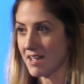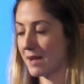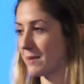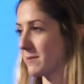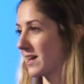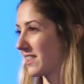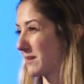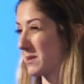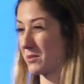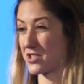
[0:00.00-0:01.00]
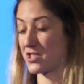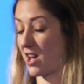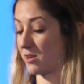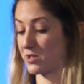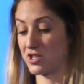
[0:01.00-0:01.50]
And maybe I think people just
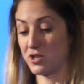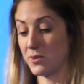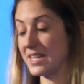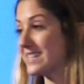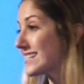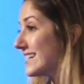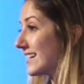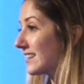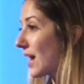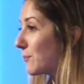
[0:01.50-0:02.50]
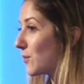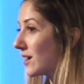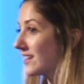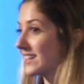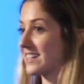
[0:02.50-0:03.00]
thought it was too easy at that
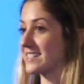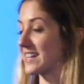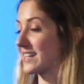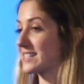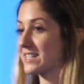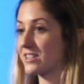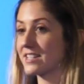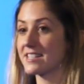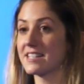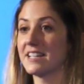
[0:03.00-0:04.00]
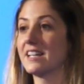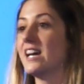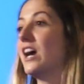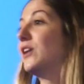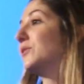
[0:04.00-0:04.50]
point. They didn't take it seriously.
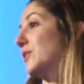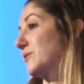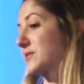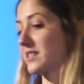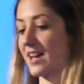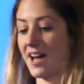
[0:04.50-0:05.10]
Who knows?